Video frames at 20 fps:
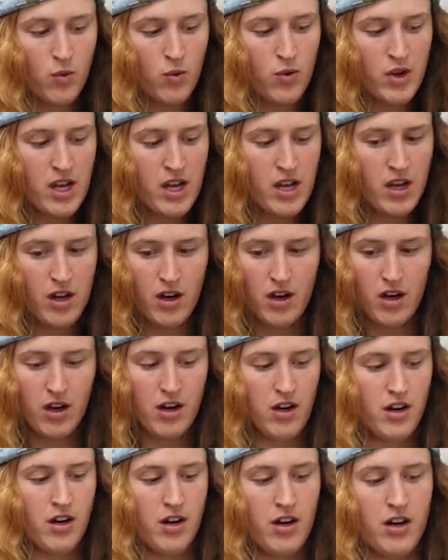We
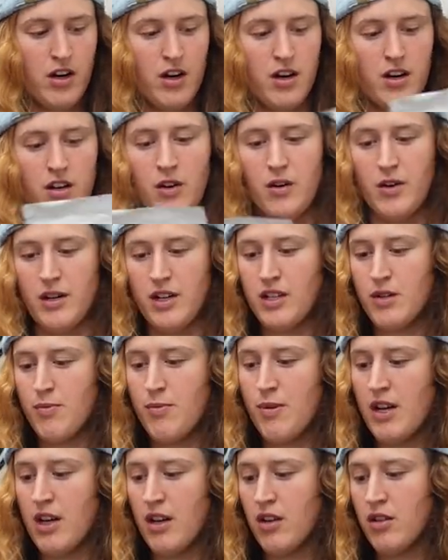are going to
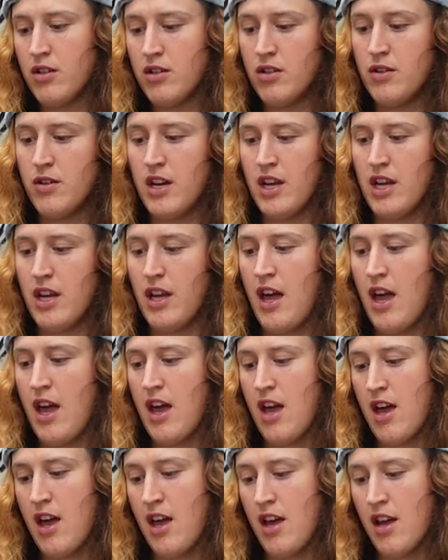be including
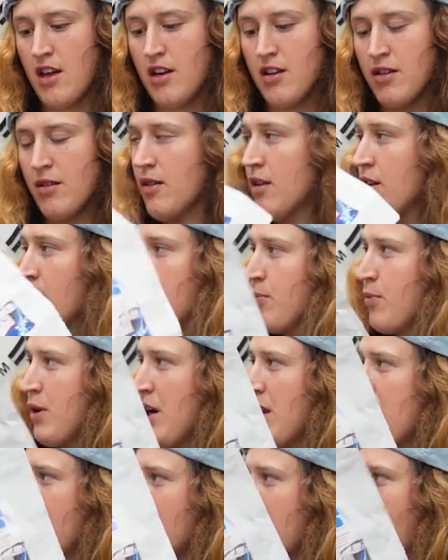a
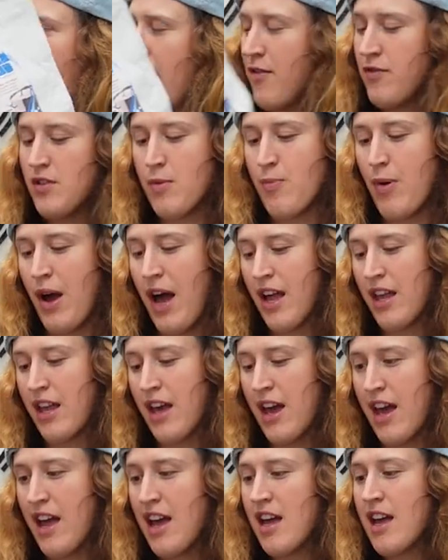pretty hefty packet,
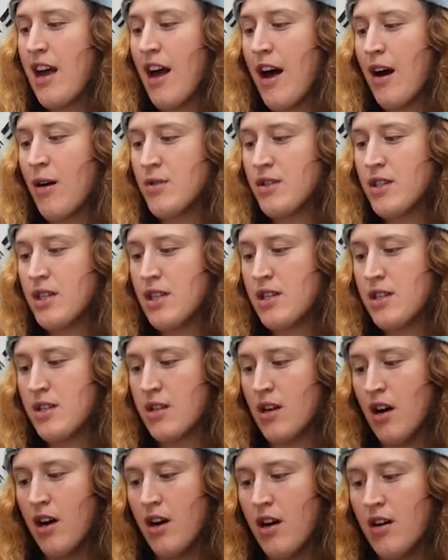8
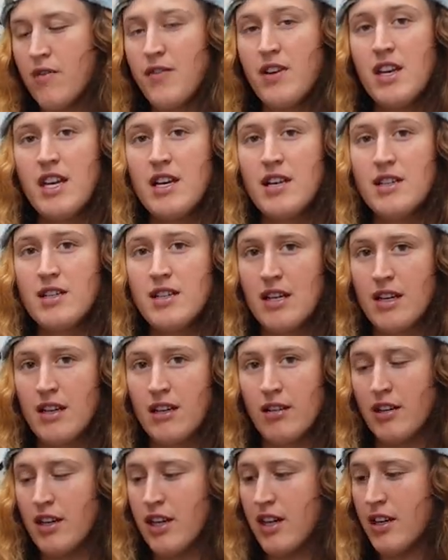ounces of Easy
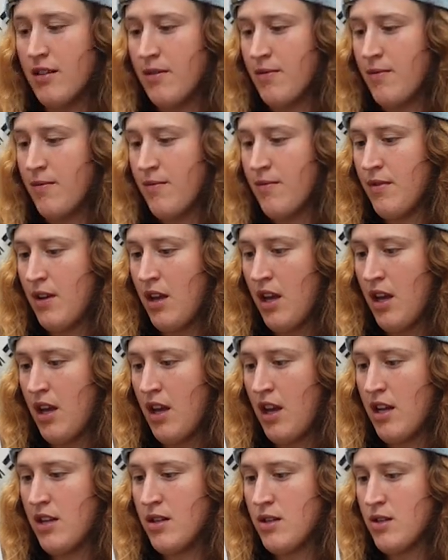Clean.
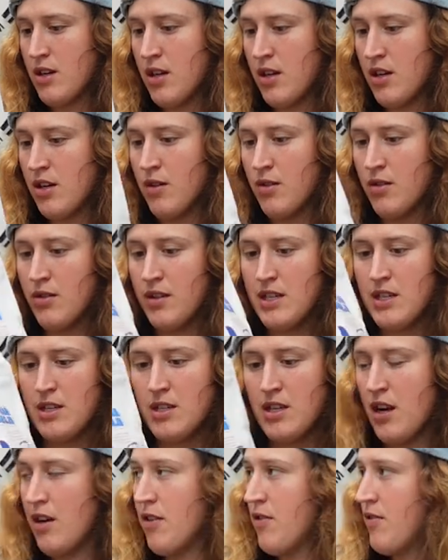And so this
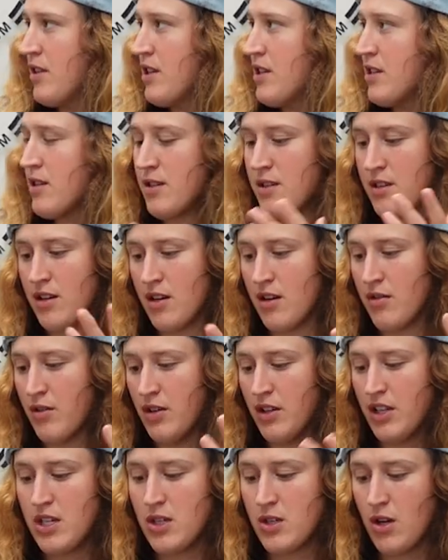stuff is a
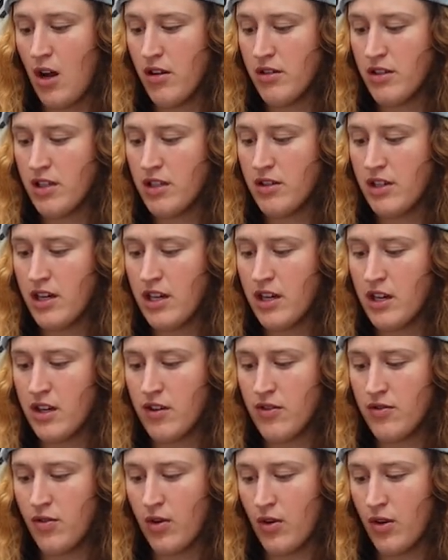really solid cleaner
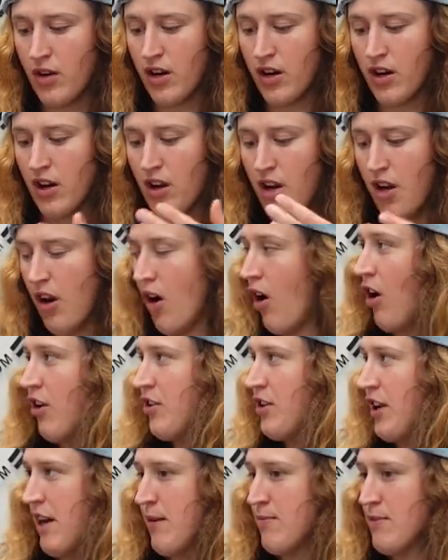for
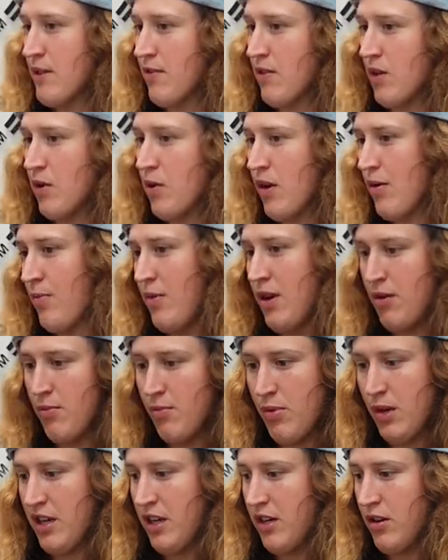all types of equipment,
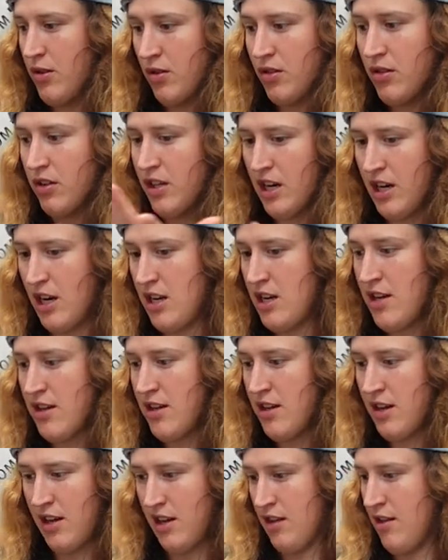but it'll clean
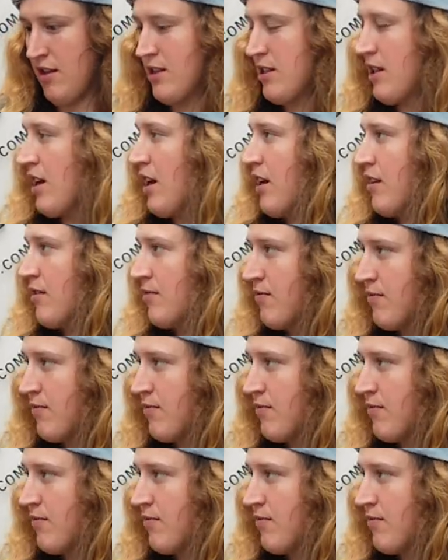anything in this kit.